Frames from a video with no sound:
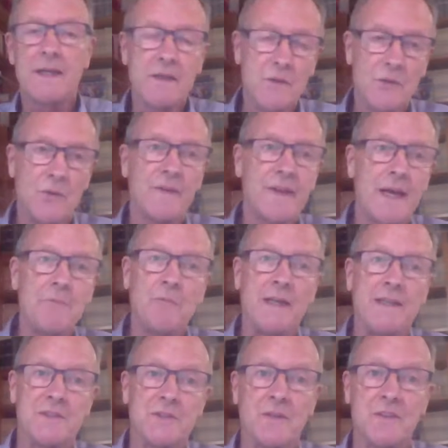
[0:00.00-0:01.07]
court then
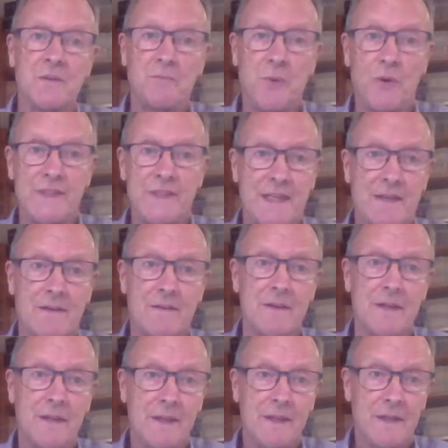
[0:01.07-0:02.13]
went on to point out
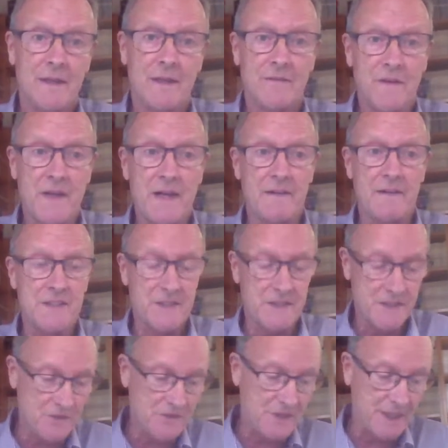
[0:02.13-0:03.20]
various
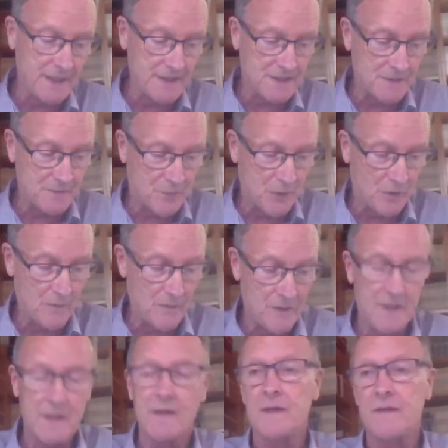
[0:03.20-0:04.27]
associated
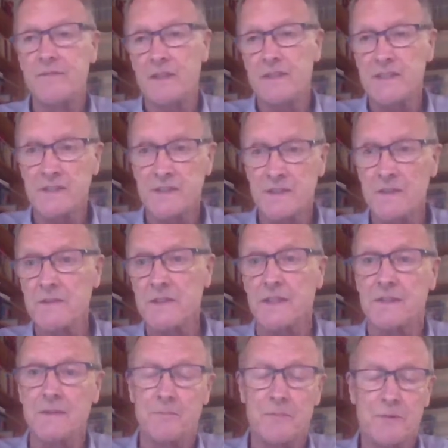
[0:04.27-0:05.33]

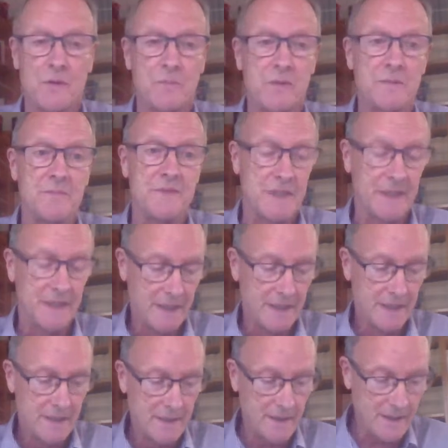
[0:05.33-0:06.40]
problems.
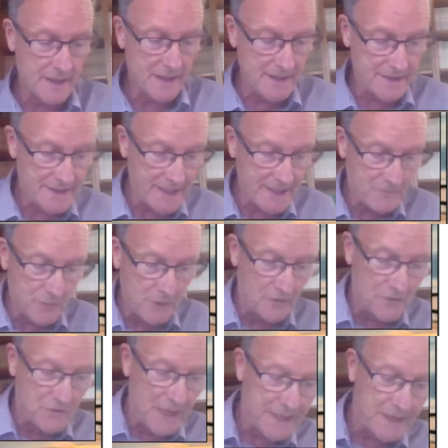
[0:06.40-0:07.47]
It said, well,
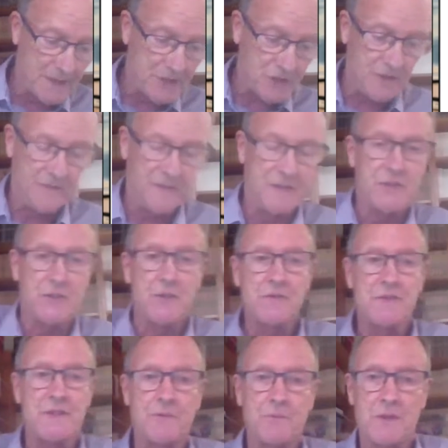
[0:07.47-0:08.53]
recognition of a
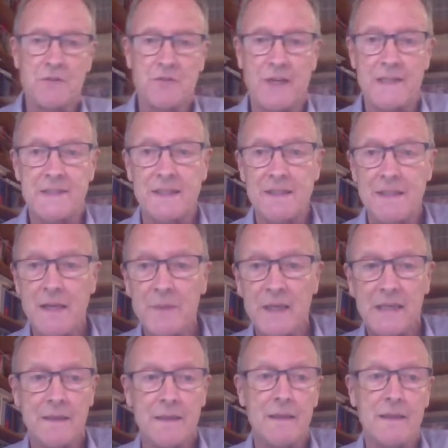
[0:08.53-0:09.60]
duty would create a
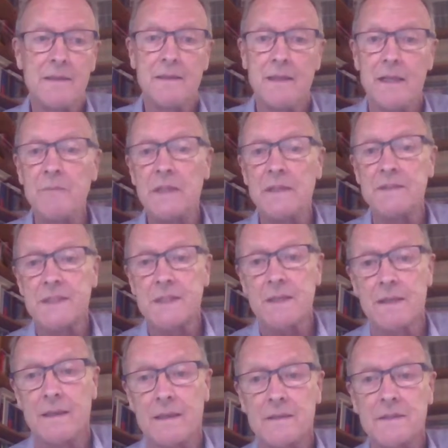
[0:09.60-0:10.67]
limitless
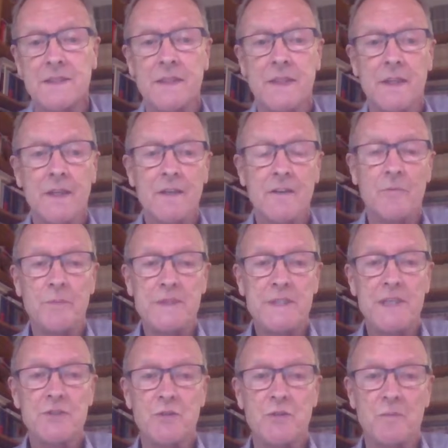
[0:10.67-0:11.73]
class of
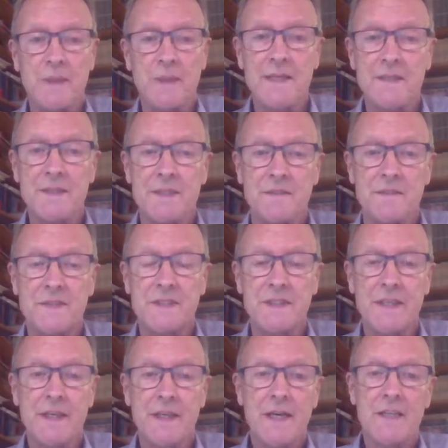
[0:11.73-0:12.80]
potential plaintiffs,
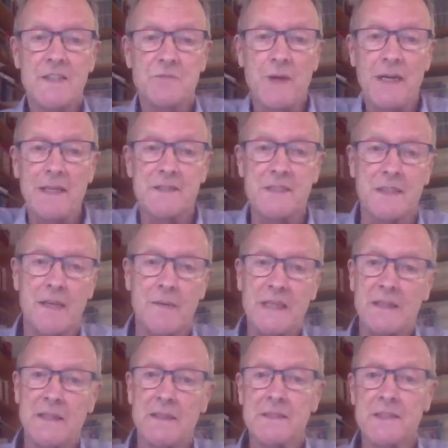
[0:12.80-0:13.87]
as well as a
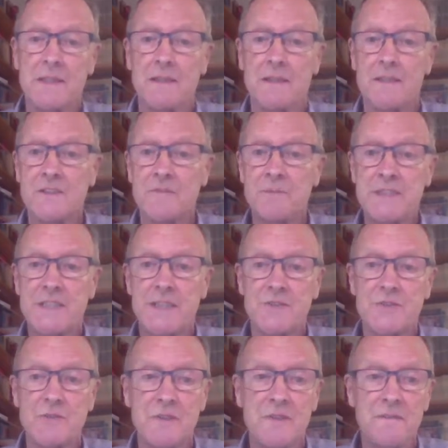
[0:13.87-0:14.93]
limitless class of
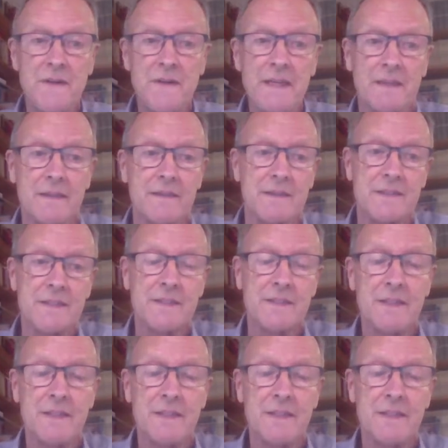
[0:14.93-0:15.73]
potential defendants.